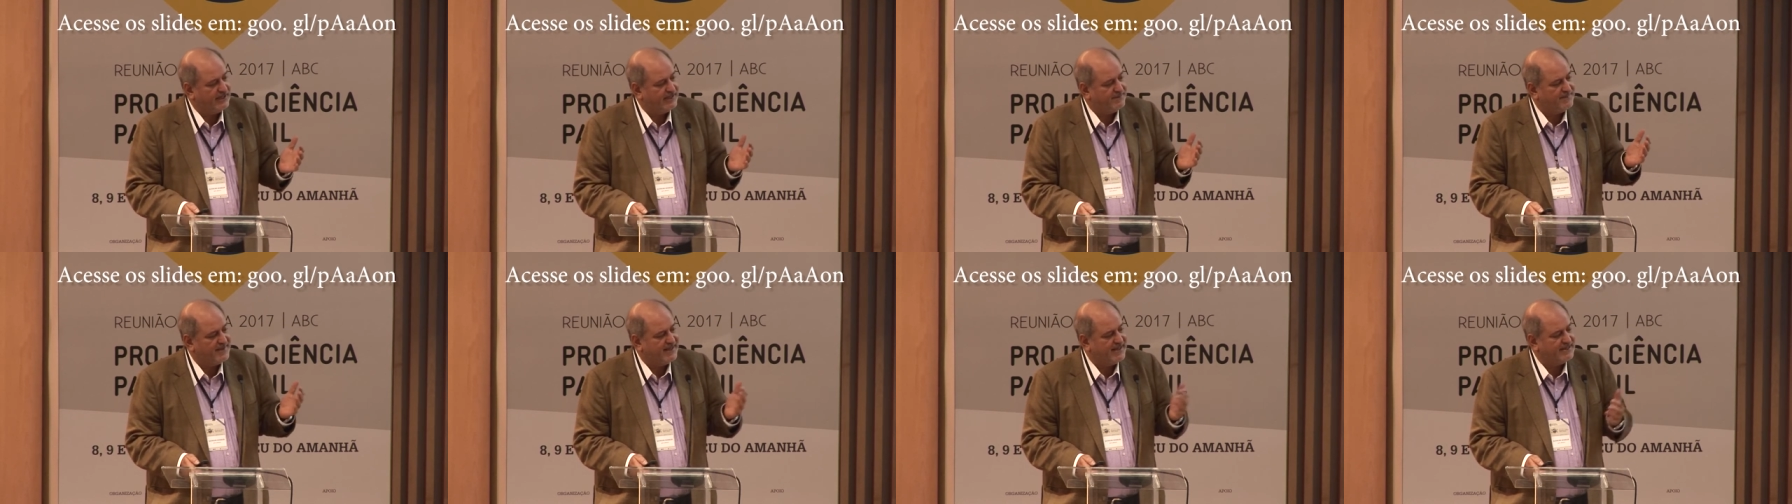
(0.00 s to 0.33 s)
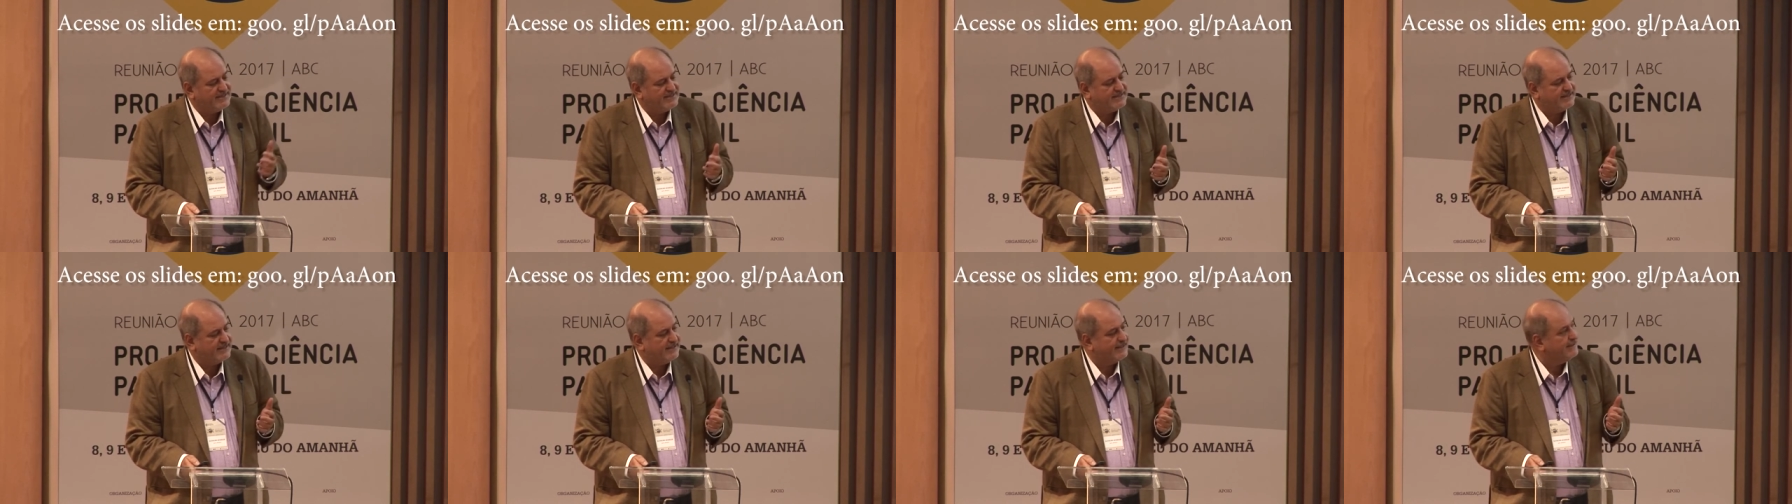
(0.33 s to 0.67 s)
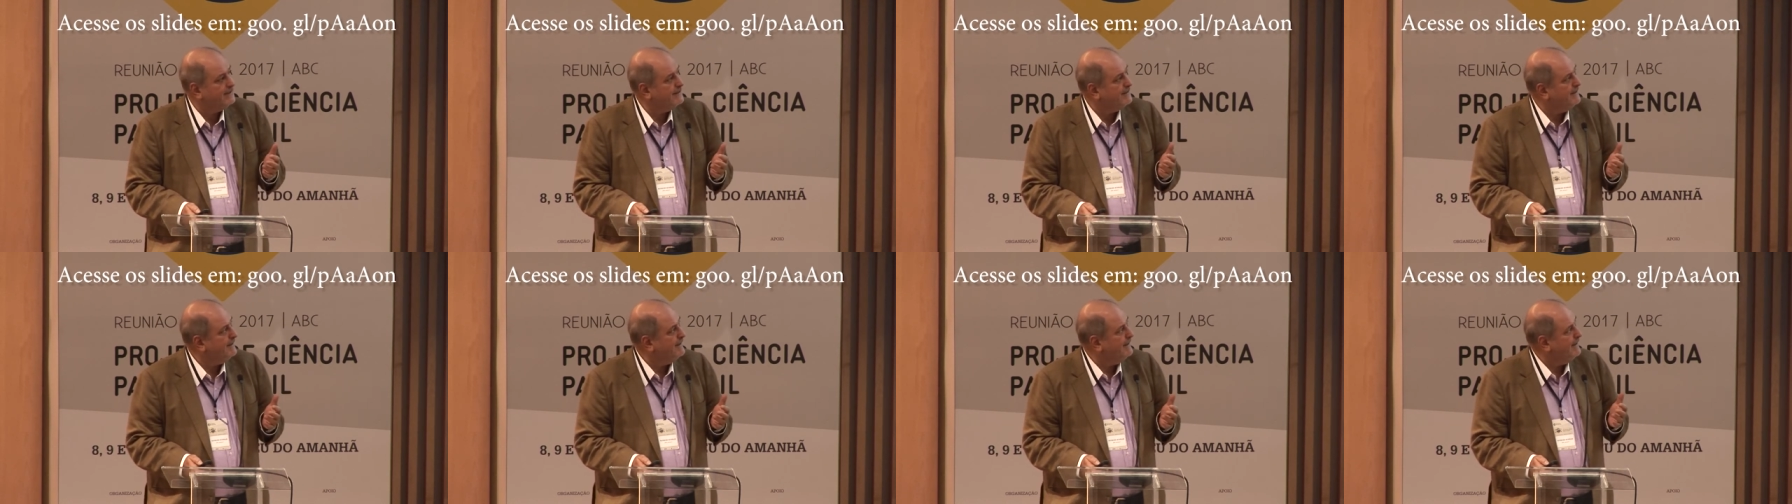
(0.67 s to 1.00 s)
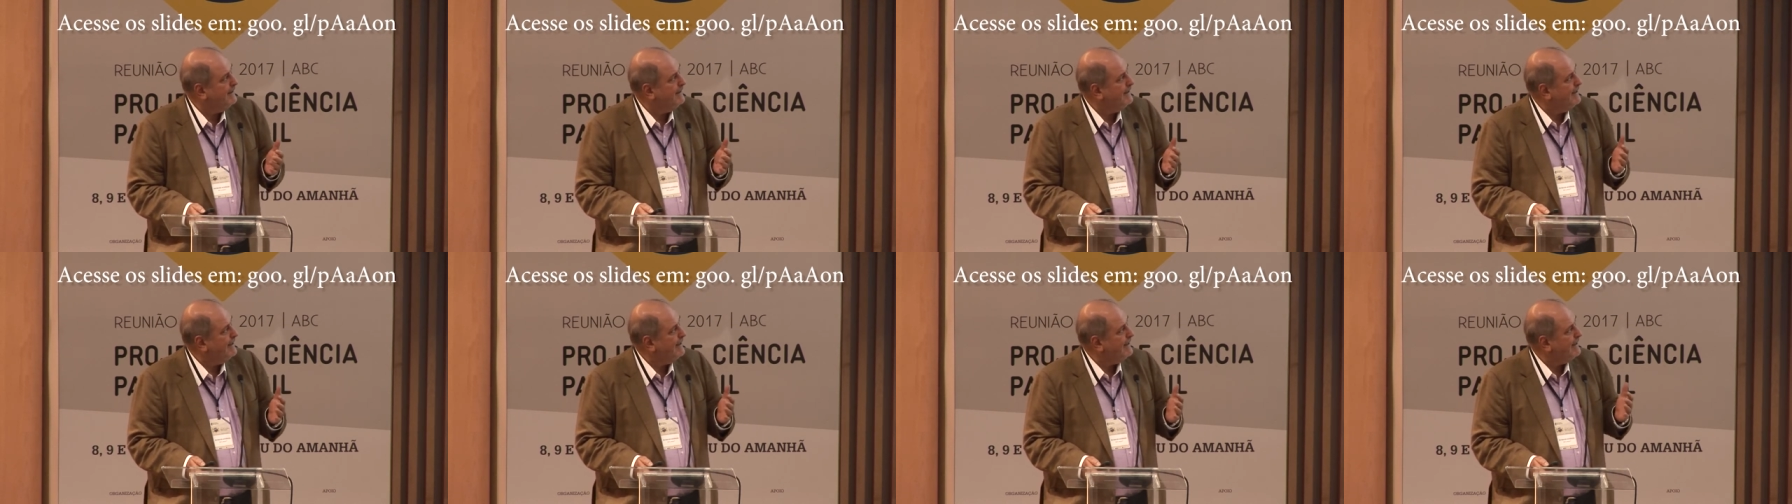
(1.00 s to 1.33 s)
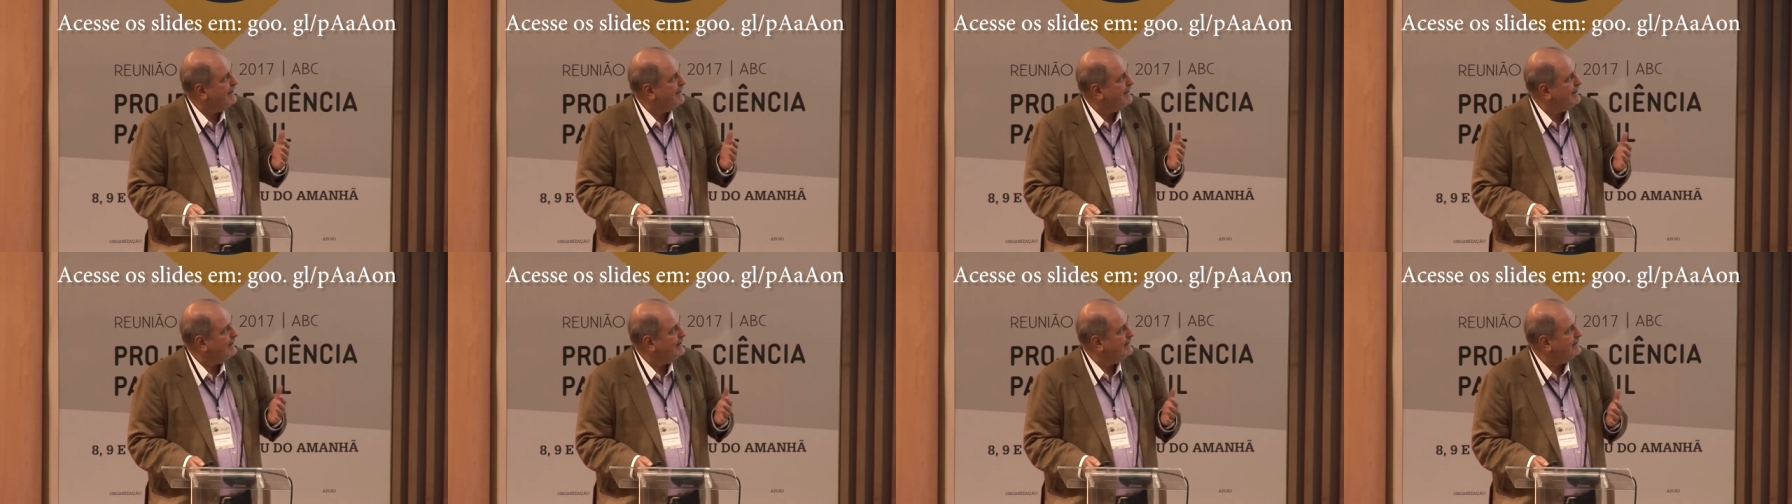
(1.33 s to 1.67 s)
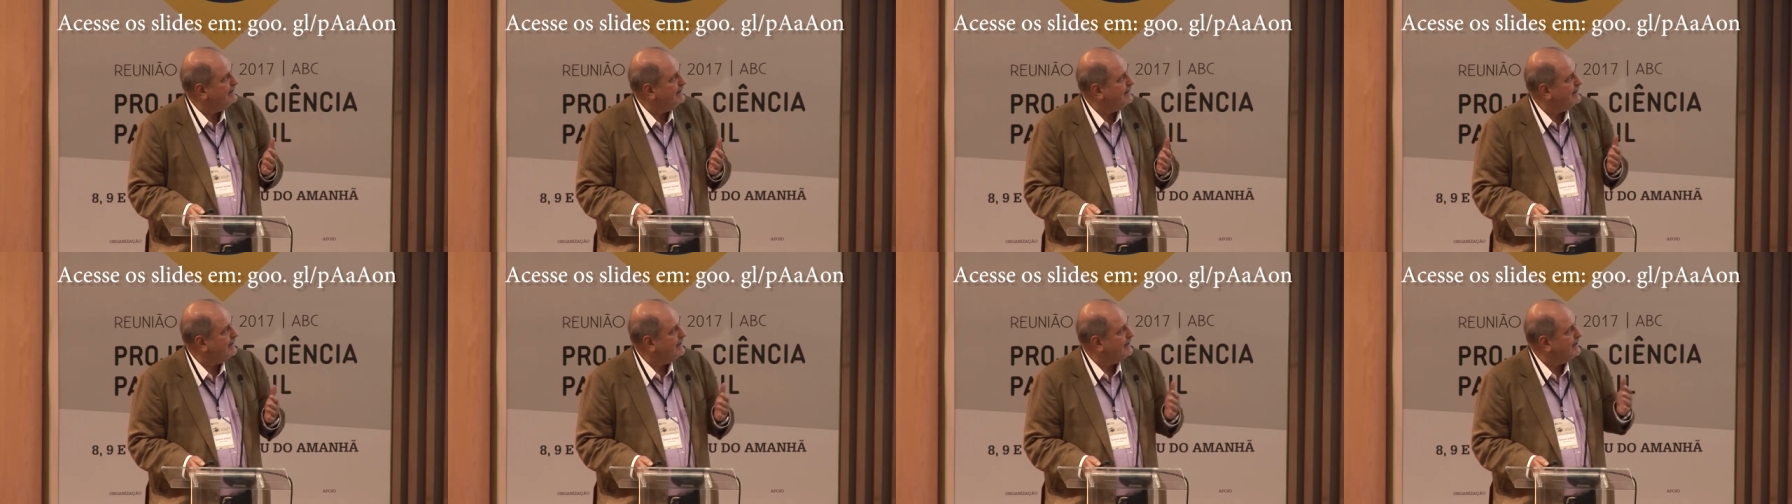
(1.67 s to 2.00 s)
and medicine,
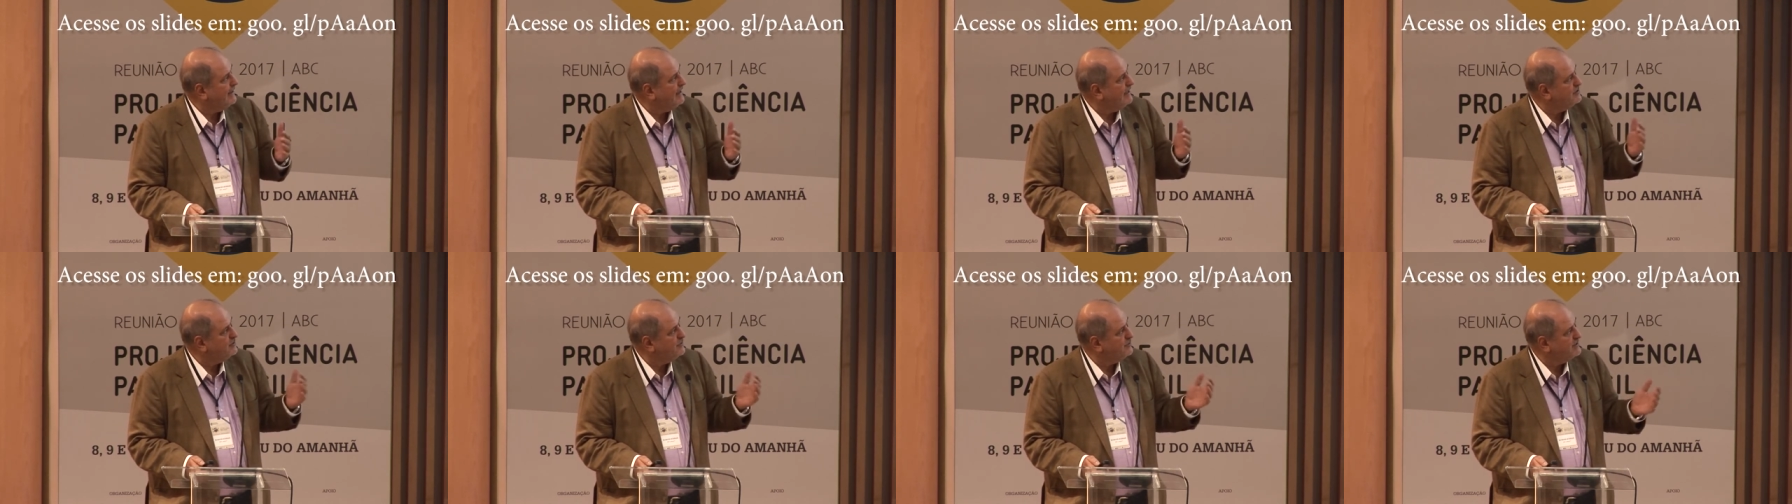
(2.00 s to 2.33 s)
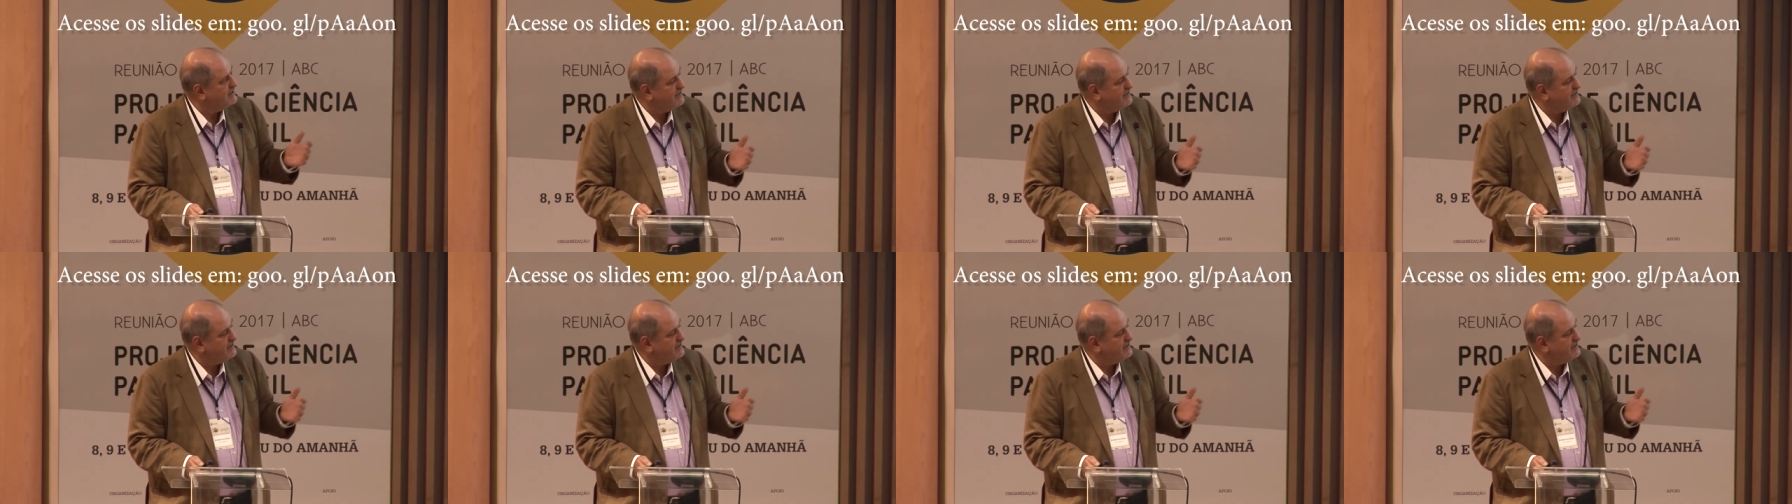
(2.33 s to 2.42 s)
and uh, as you'll